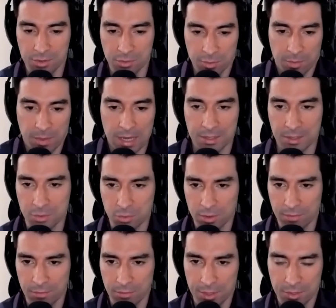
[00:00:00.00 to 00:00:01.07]
it's a
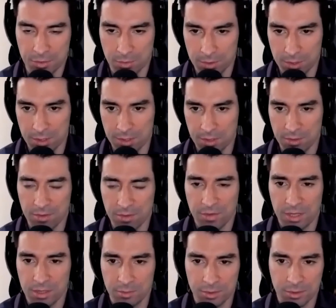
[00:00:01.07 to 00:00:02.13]
repository of resources that are
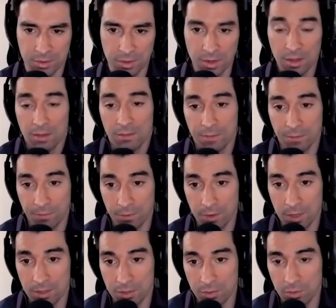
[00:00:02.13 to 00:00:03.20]
available for
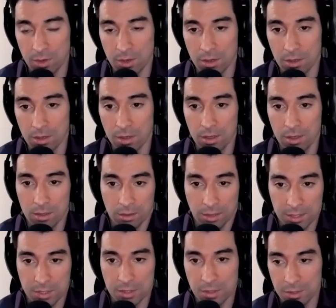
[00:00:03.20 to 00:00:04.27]
free to our
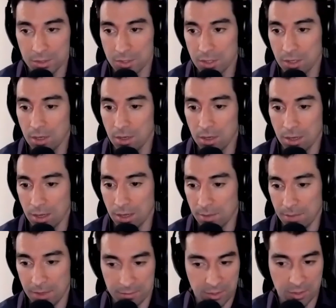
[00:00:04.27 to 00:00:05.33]
listeners
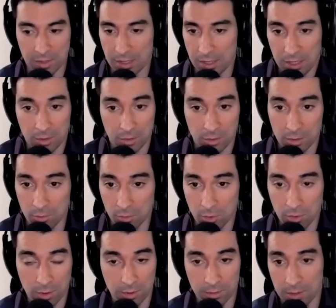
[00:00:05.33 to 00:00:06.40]
um, so that they can learn
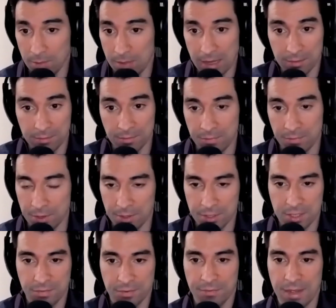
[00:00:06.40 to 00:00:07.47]
more about
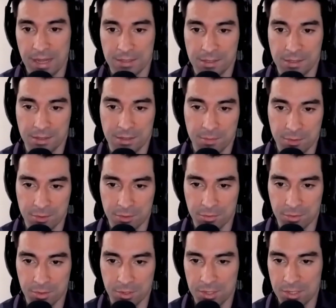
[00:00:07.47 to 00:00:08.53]
various different facets of commercial
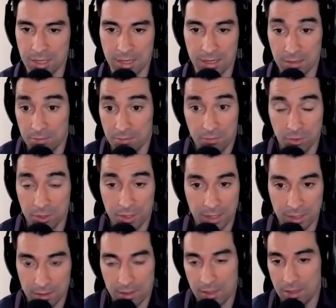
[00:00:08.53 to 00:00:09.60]
real estate and
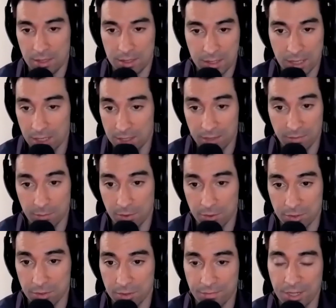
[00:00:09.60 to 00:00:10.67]
really, in this case, even
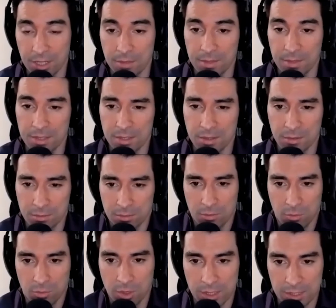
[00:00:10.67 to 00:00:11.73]
personal development. So,
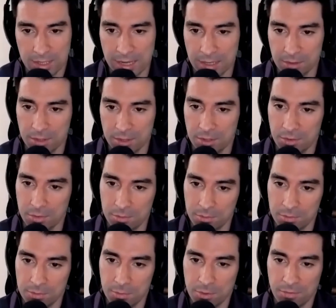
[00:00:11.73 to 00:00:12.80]
what exactly do you
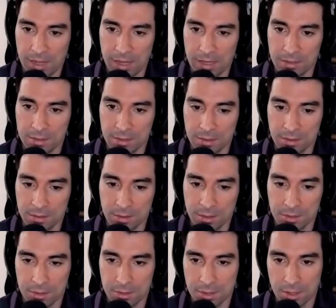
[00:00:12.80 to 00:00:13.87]
provide to the
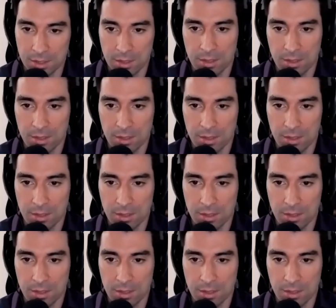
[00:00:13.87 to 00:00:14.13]
listeners?